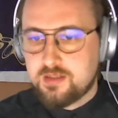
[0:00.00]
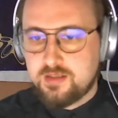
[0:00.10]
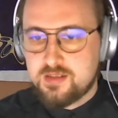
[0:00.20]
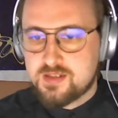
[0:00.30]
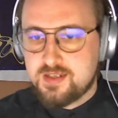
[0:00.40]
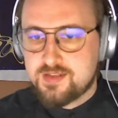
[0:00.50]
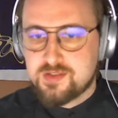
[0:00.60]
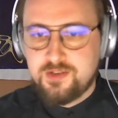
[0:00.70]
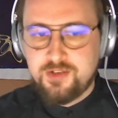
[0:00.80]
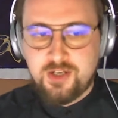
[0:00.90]

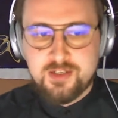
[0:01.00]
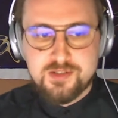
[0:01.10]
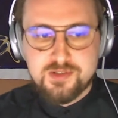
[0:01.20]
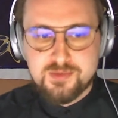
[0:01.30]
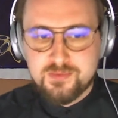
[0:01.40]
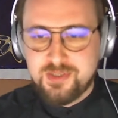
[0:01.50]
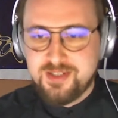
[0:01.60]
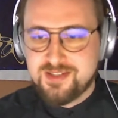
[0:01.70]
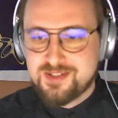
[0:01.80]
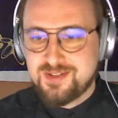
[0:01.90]
ancestral knowledge,
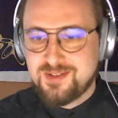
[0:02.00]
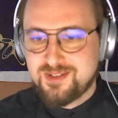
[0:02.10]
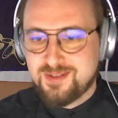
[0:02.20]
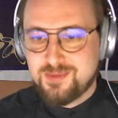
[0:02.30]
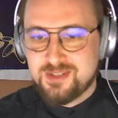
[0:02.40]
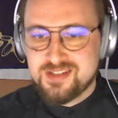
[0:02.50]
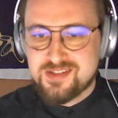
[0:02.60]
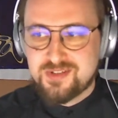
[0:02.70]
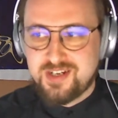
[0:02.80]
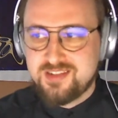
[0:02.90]
which
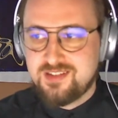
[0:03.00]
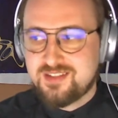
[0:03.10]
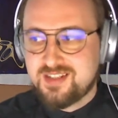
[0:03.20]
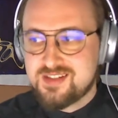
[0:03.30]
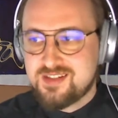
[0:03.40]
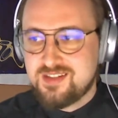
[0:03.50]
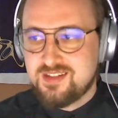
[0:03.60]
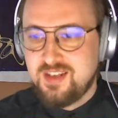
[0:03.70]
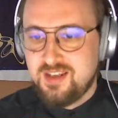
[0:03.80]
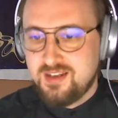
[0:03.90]
was tried and tested
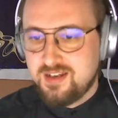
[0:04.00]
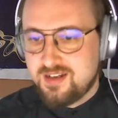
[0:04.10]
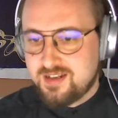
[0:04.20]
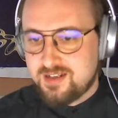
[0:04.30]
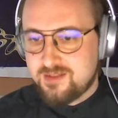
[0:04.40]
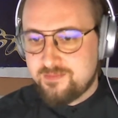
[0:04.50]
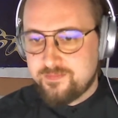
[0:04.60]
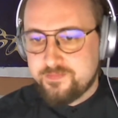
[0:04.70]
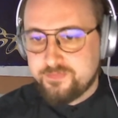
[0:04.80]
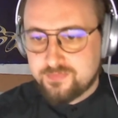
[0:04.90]

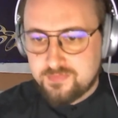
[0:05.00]
via